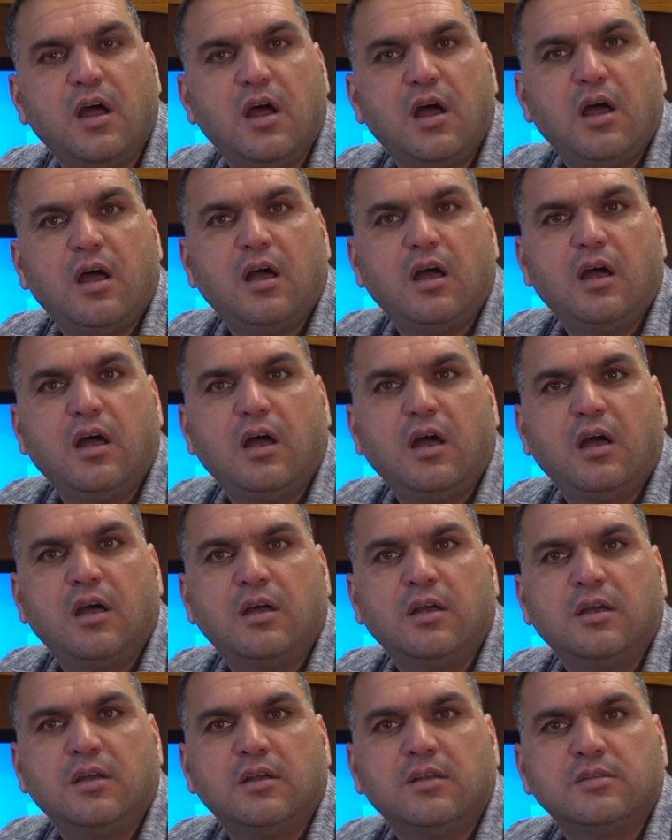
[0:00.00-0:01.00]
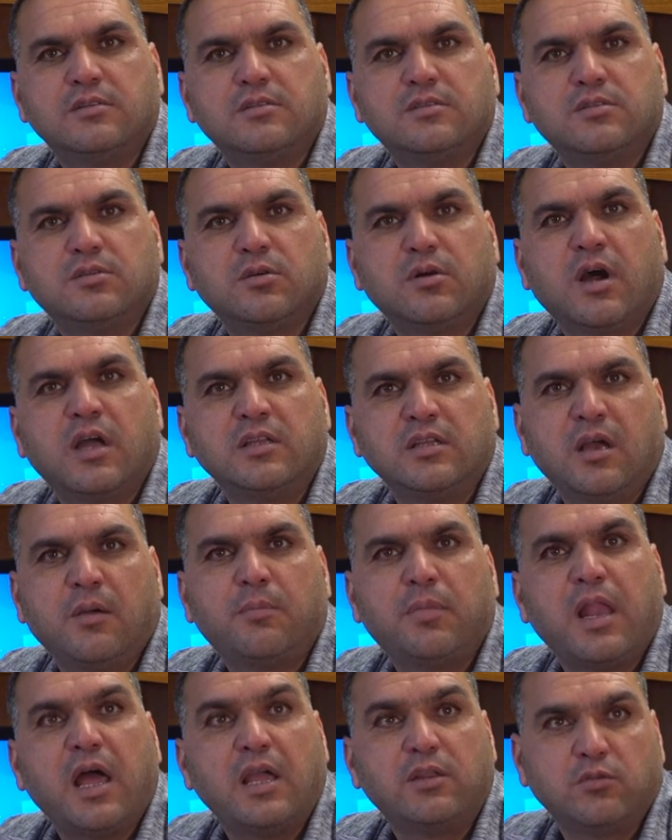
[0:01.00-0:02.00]
Mm-hmm. uh, so I
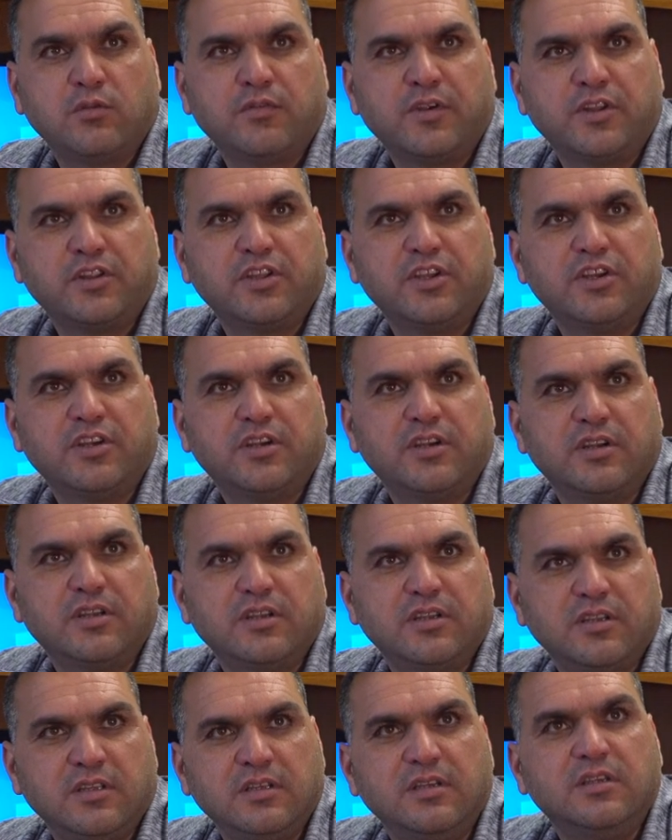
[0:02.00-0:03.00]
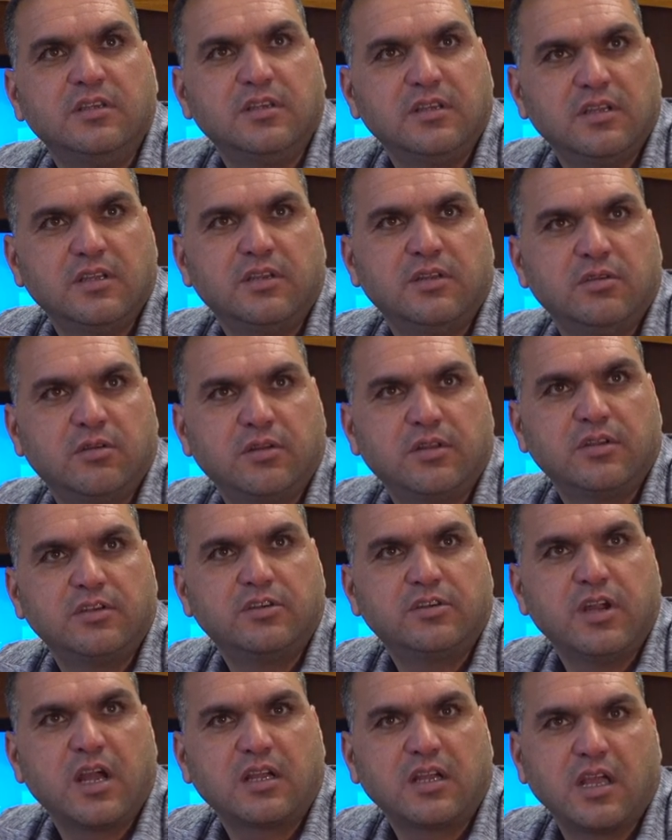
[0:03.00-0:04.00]
applied over there in, in northern
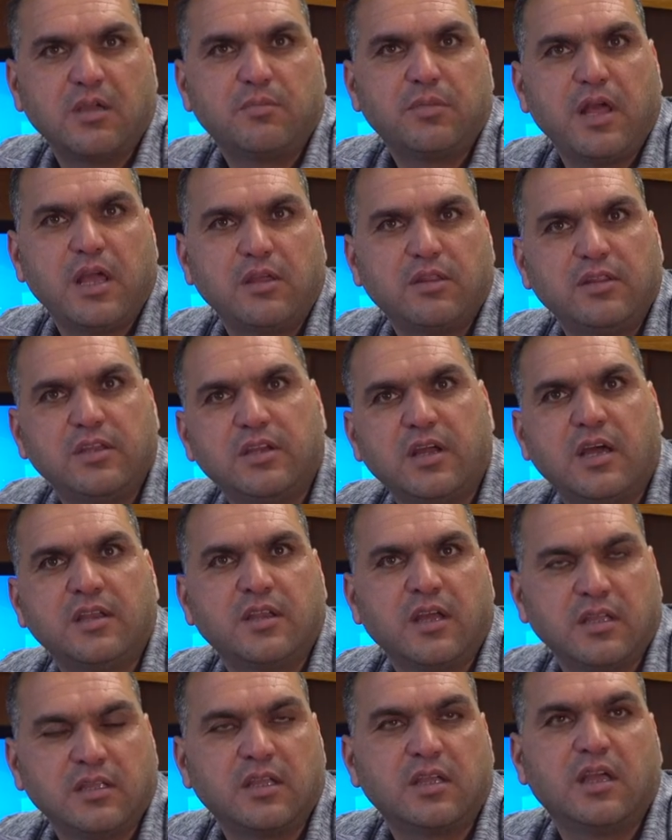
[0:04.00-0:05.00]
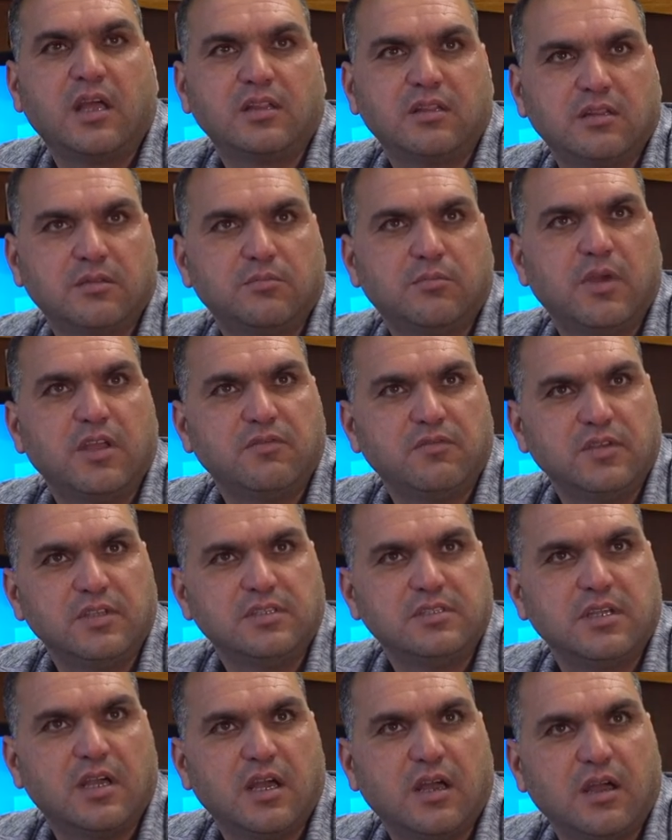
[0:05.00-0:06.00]
Iraq. I applied there, and I got my
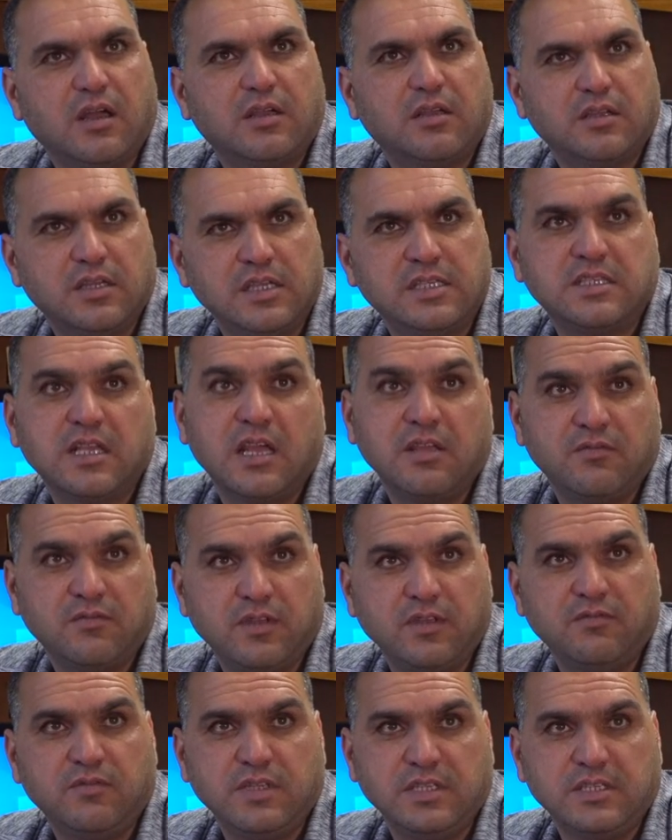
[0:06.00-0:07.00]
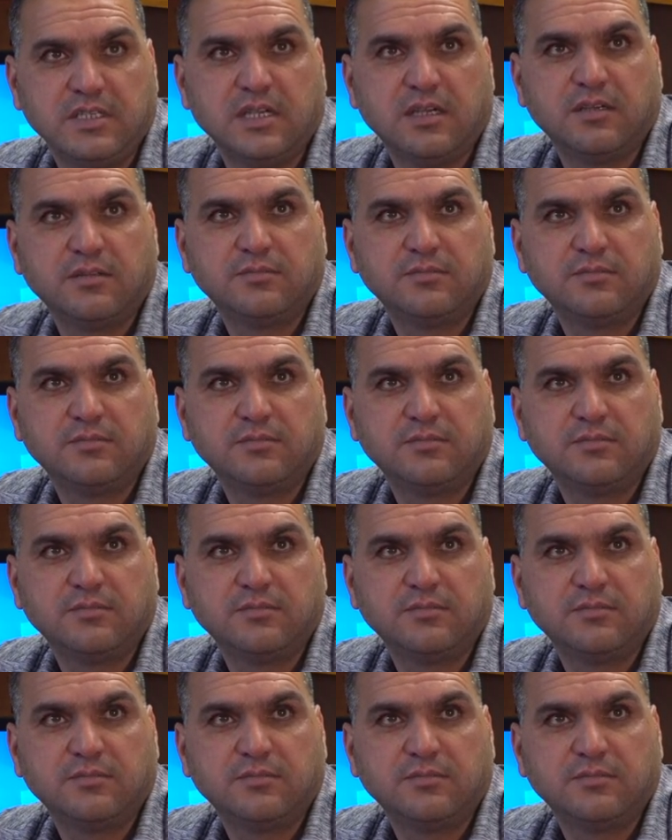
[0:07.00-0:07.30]
visa, S I V visa.